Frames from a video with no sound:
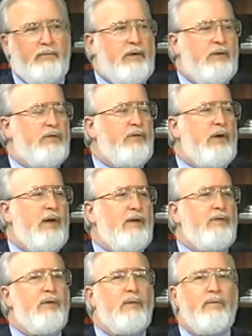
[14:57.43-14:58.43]
let's say,
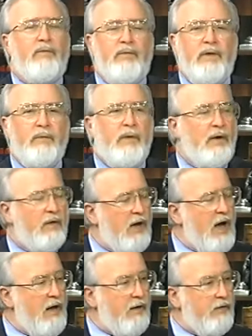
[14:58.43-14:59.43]
some female
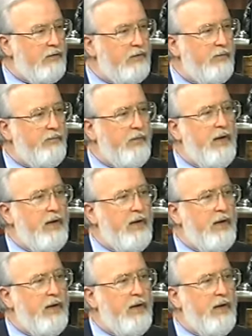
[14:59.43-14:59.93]
goddess.